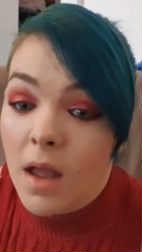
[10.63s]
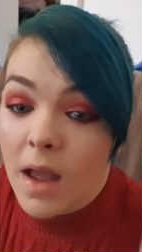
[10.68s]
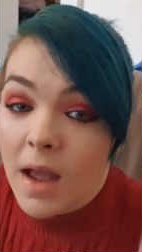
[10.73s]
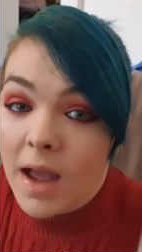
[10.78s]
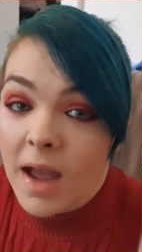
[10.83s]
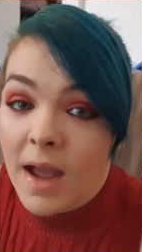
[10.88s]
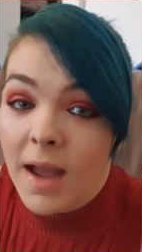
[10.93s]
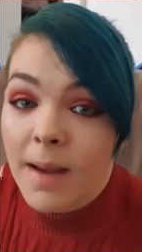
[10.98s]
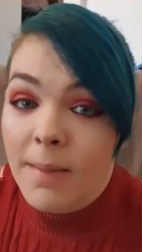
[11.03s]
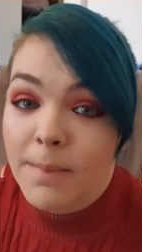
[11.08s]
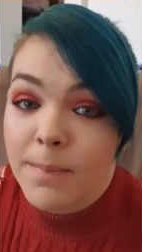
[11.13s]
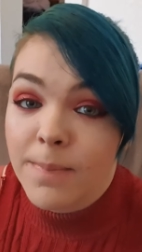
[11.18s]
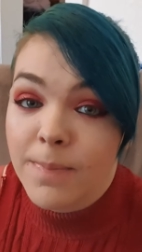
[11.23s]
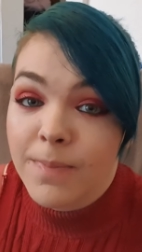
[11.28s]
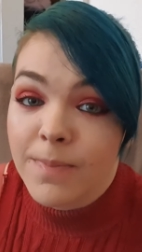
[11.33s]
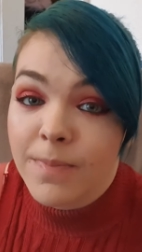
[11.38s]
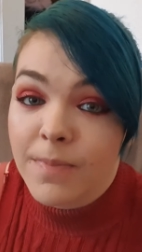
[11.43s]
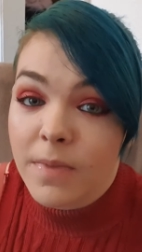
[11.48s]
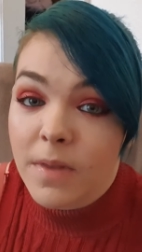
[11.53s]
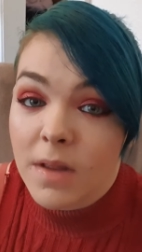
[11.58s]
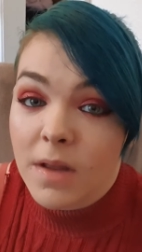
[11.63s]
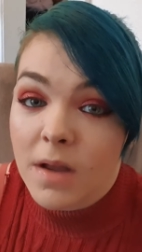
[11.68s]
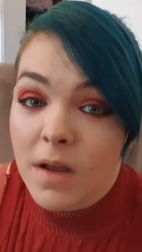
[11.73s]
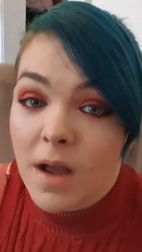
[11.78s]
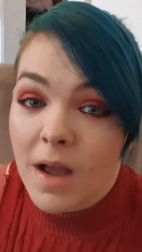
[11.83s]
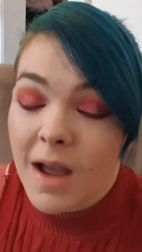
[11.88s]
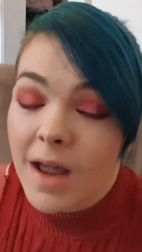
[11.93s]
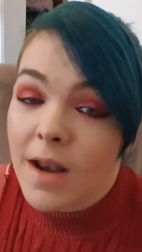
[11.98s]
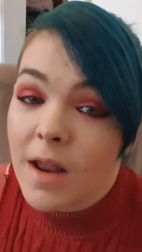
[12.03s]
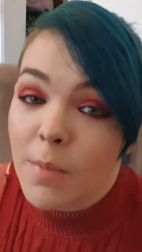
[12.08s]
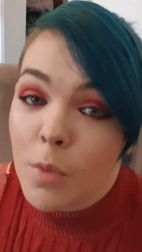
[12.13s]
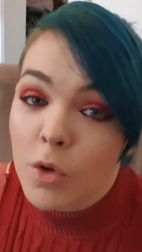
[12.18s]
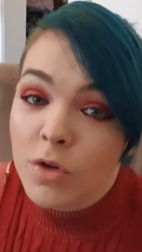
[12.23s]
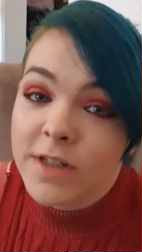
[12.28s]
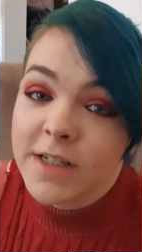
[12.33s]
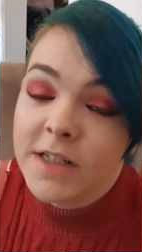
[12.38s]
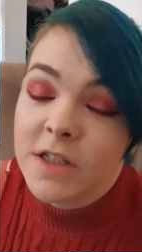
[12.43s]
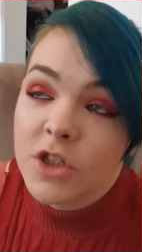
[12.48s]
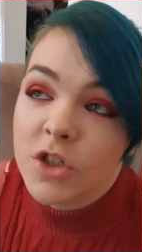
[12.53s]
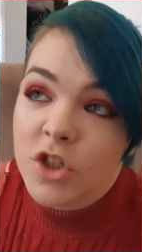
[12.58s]
And I'm
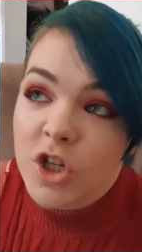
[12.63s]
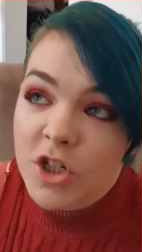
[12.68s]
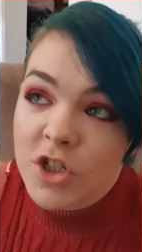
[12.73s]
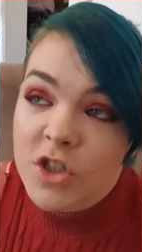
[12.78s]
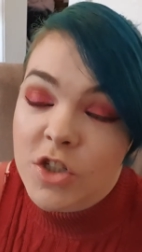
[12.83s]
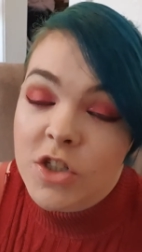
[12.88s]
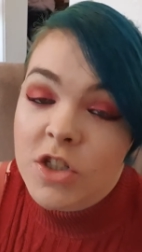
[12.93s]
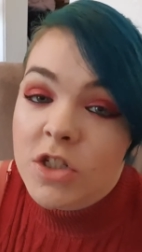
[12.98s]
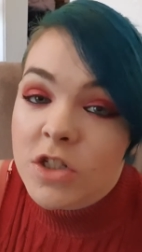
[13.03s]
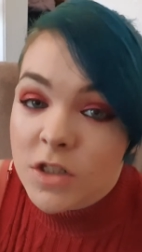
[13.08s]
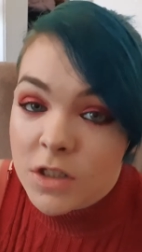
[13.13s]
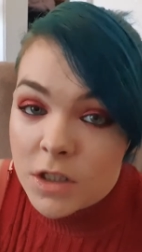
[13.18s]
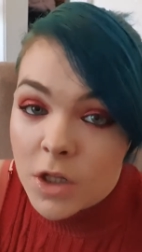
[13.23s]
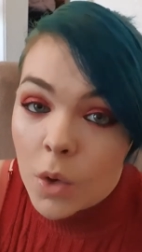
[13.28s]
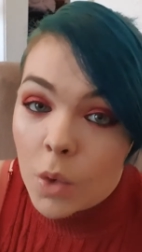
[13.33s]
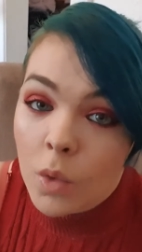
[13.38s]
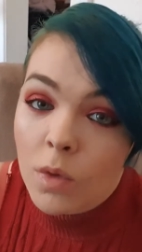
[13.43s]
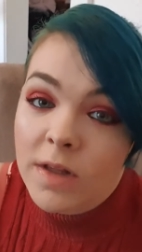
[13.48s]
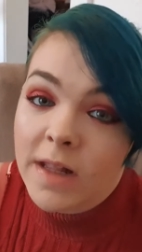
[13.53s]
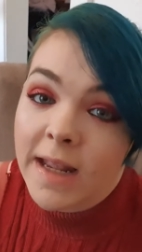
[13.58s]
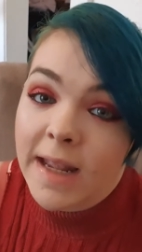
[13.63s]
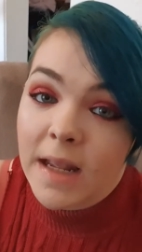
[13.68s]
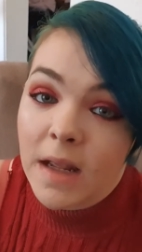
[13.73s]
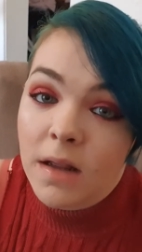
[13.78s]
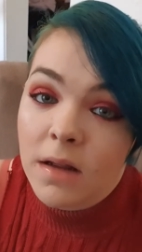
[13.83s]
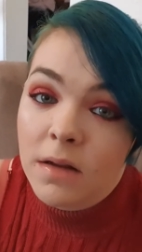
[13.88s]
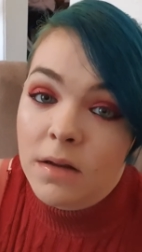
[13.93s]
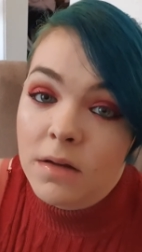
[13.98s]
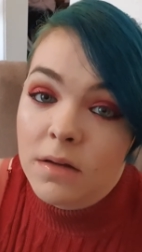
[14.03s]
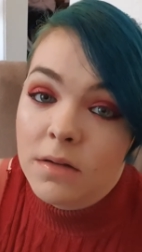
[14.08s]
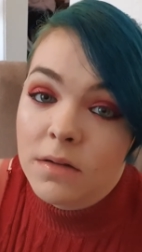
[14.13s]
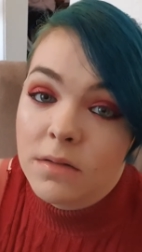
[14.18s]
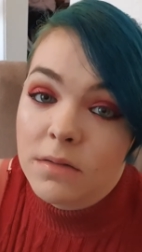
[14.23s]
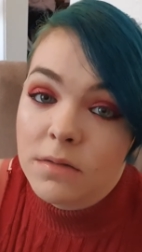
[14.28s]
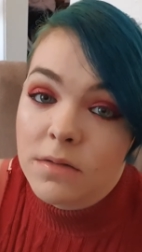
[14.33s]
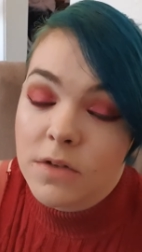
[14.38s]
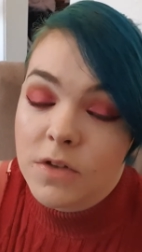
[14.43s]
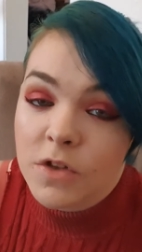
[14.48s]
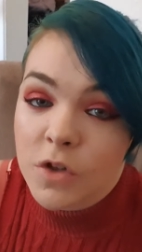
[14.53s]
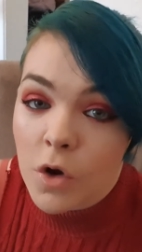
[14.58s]
only just slowly
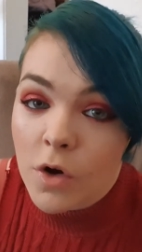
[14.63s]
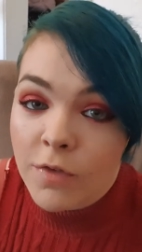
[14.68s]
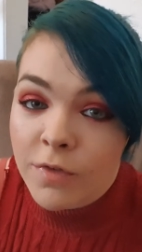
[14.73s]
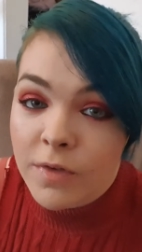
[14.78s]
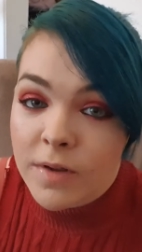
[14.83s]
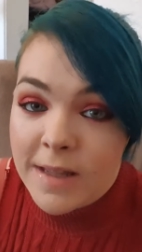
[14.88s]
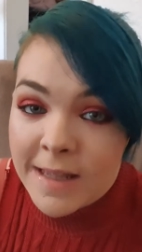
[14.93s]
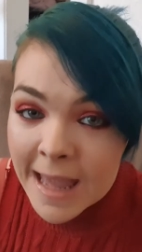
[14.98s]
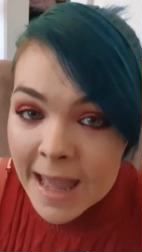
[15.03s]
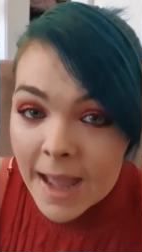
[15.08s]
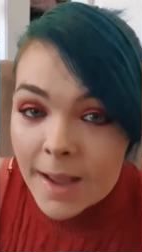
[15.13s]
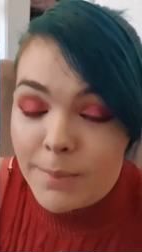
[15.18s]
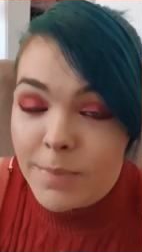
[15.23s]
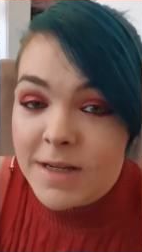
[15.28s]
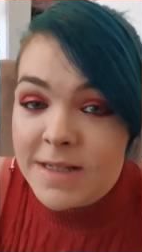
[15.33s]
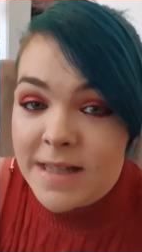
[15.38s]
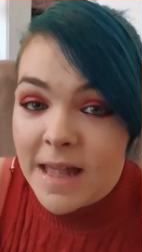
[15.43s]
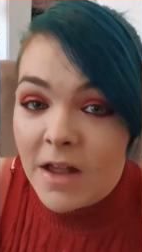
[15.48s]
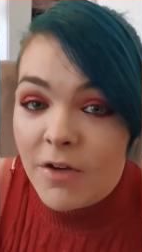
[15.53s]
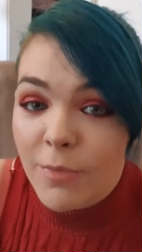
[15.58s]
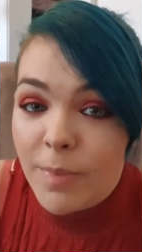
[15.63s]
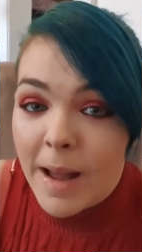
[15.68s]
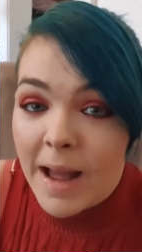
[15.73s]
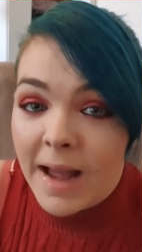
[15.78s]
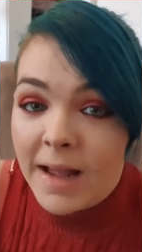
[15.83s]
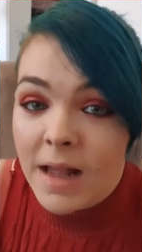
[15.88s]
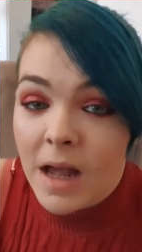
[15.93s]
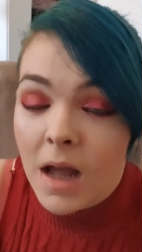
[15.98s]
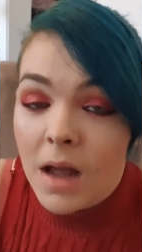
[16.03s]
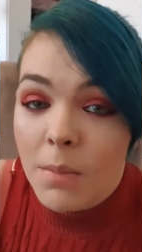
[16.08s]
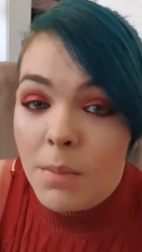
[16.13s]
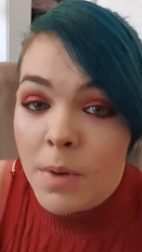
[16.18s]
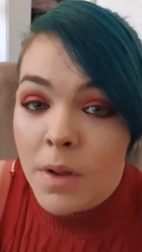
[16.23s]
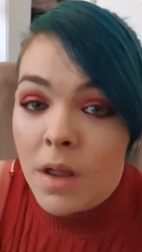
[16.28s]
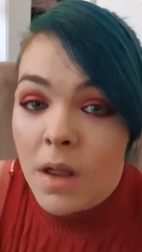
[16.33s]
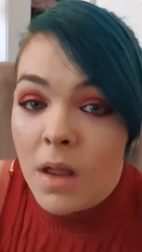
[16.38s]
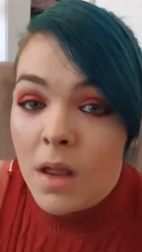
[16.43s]
sort of getting myself back up.